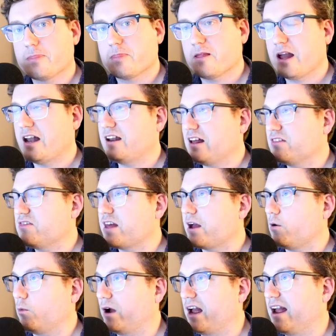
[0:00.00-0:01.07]
And in that
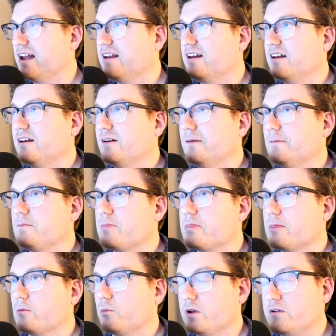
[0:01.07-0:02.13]
way,
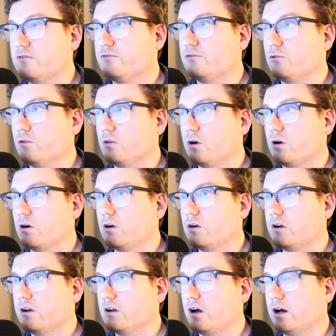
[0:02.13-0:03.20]
we've
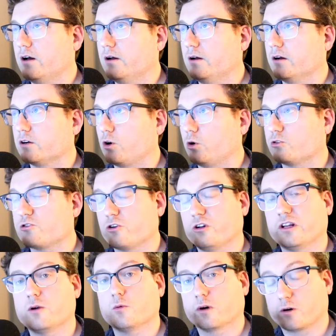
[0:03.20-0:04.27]

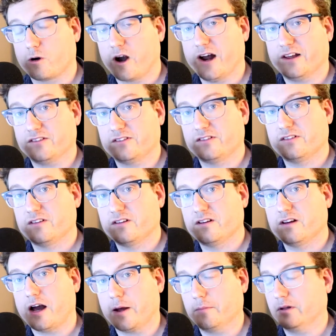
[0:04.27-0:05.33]
culturally regressed,
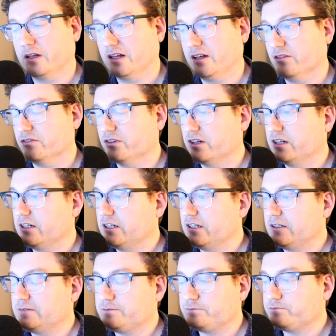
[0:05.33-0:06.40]
I believe.
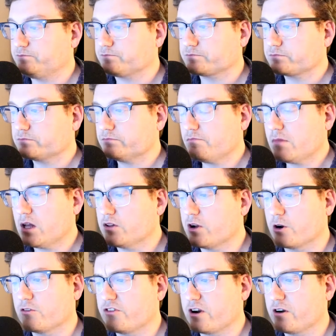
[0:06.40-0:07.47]
There
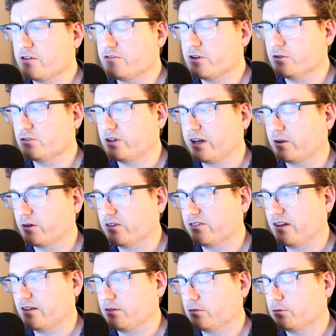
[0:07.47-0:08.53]
are very few sacred
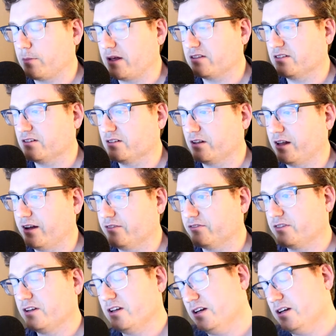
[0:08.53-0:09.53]
spaces left,